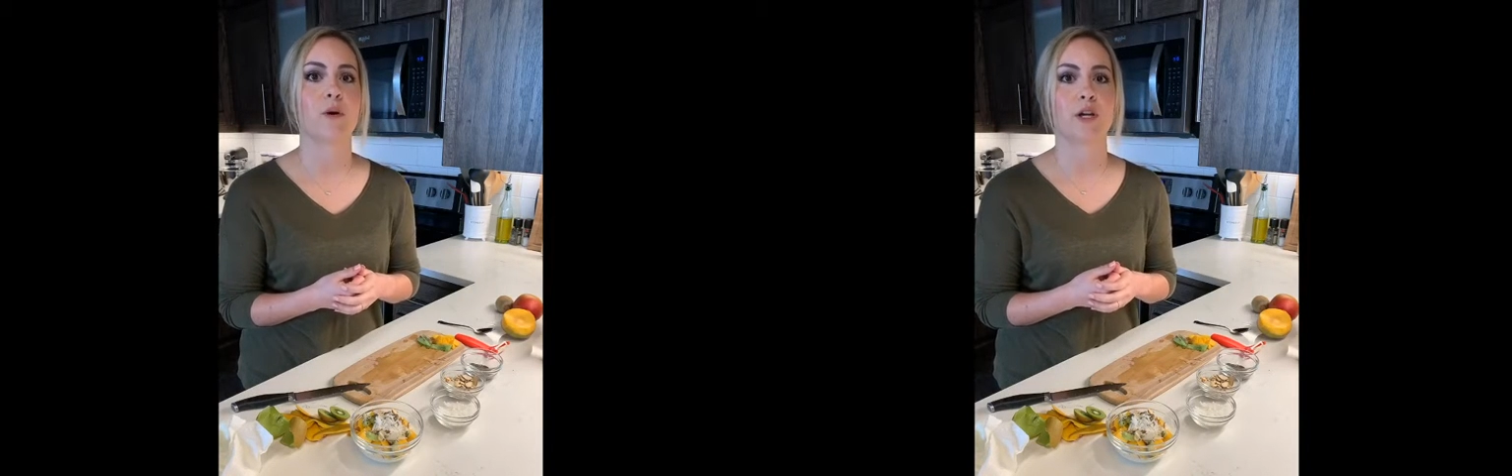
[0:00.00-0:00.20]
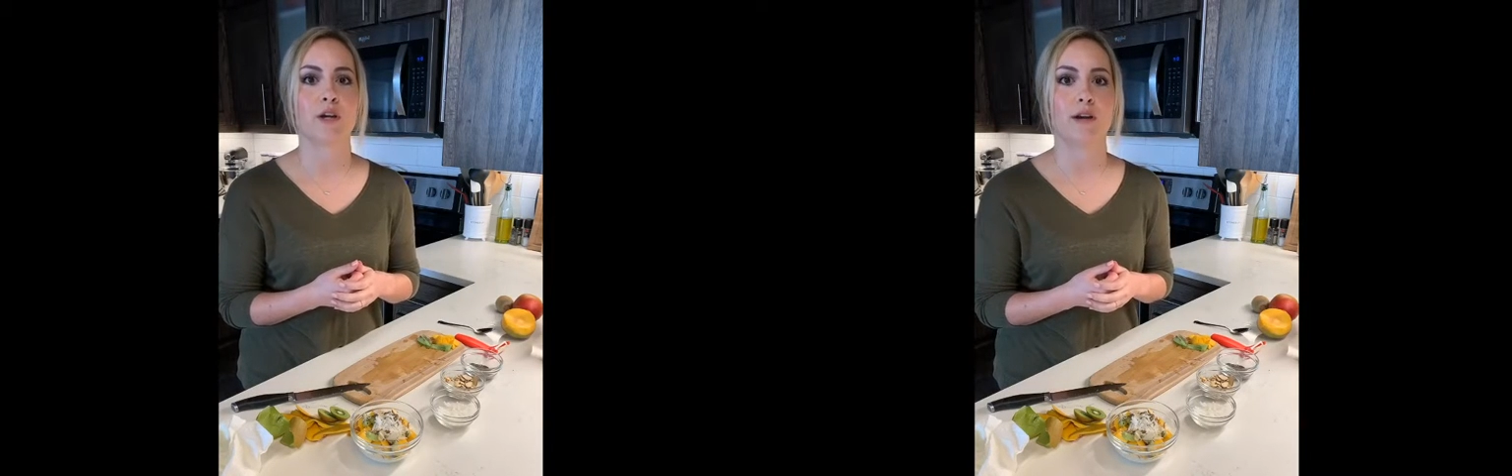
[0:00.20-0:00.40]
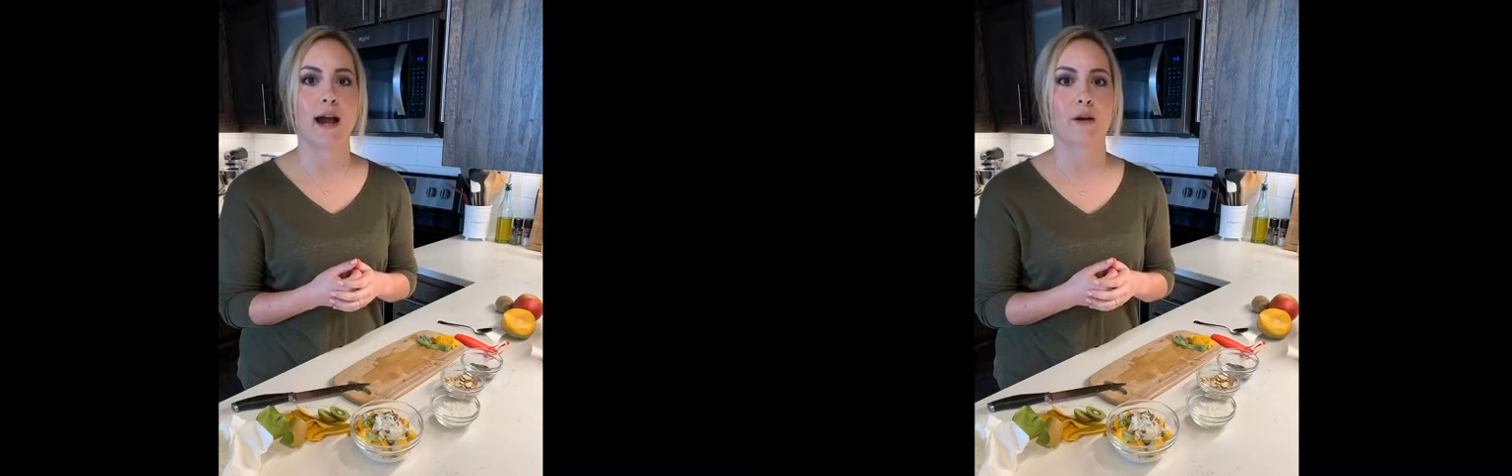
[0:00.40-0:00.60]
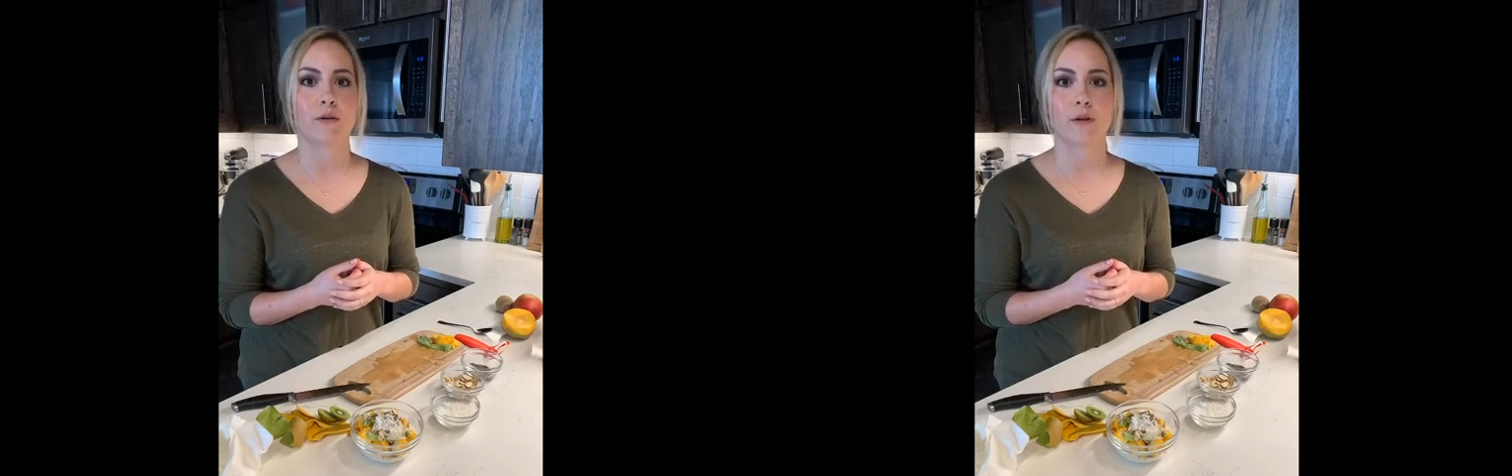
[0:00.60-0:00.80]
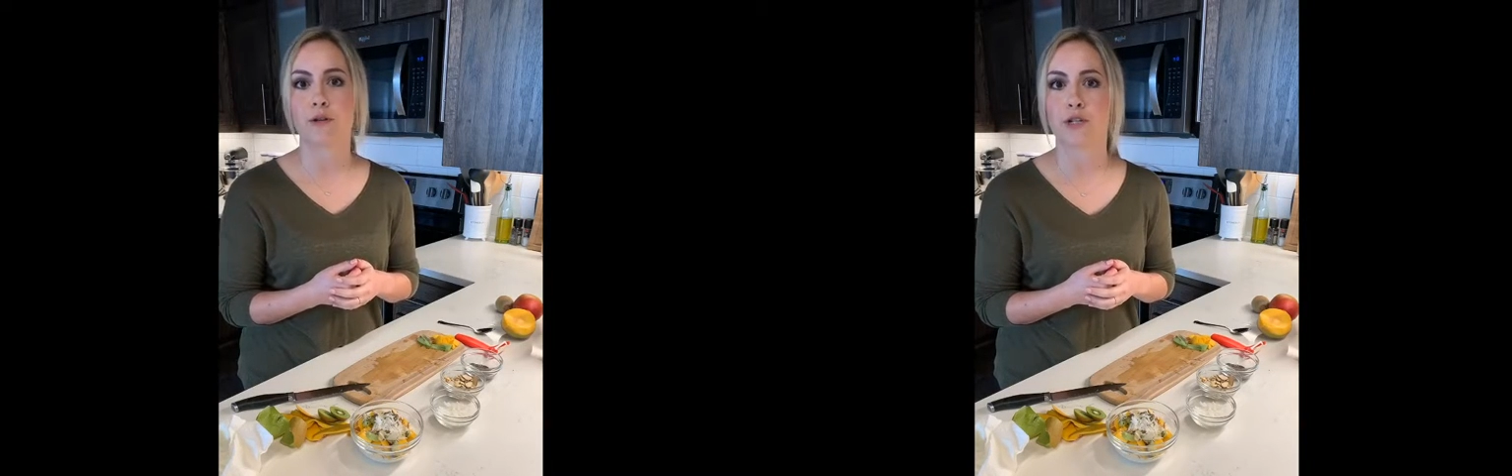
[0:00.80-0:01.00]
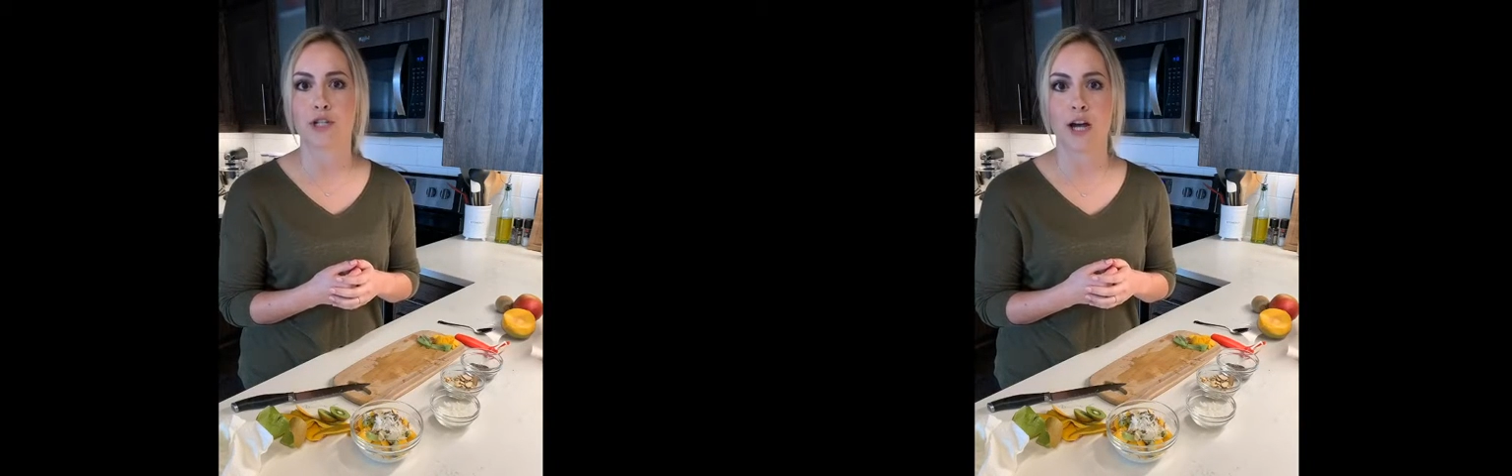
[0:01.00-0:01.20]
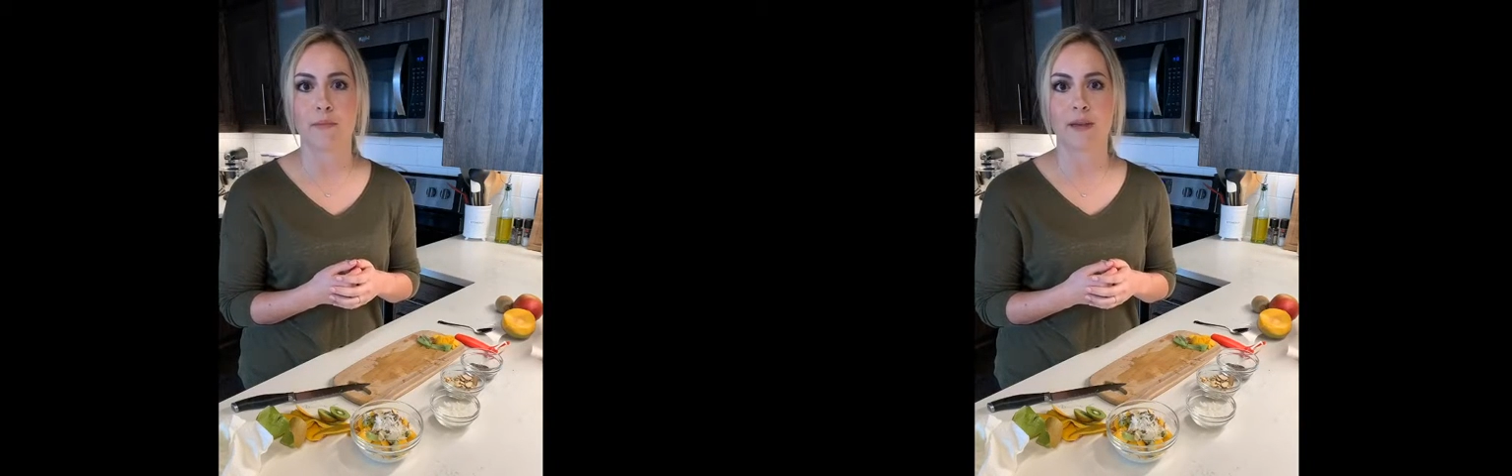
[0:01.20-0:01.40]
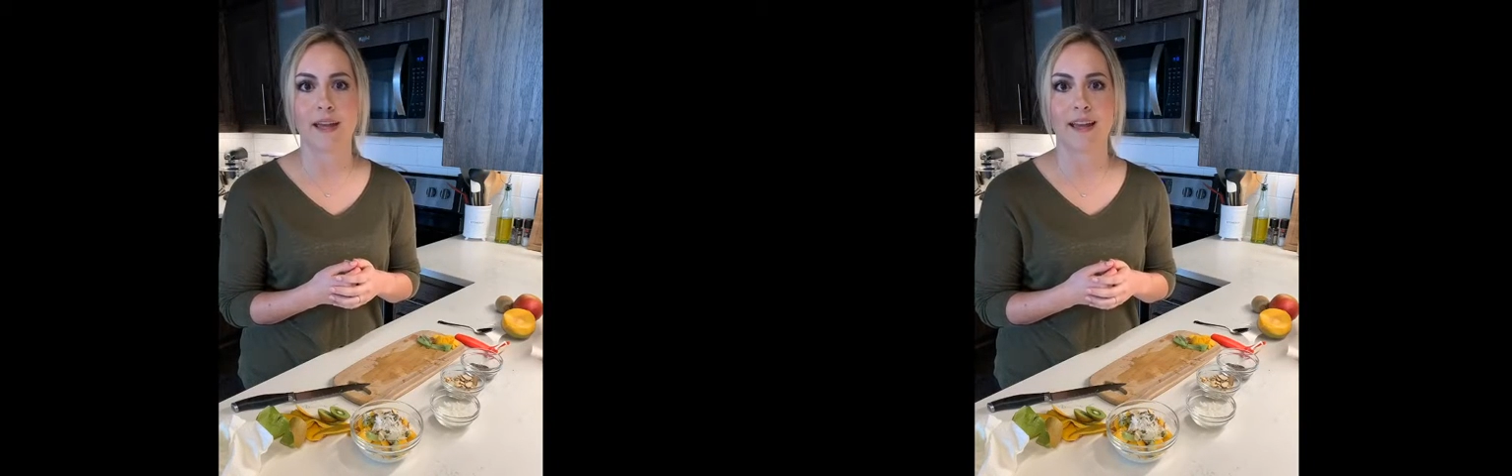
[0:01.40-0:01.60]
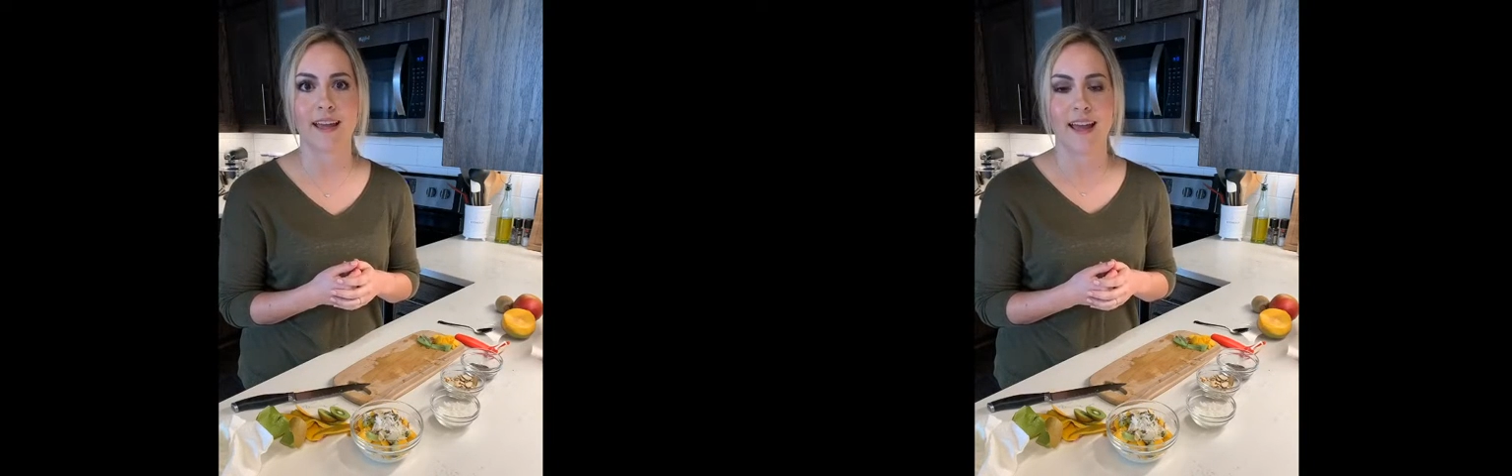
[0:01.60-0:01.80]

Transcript: while you're out grocery shopping.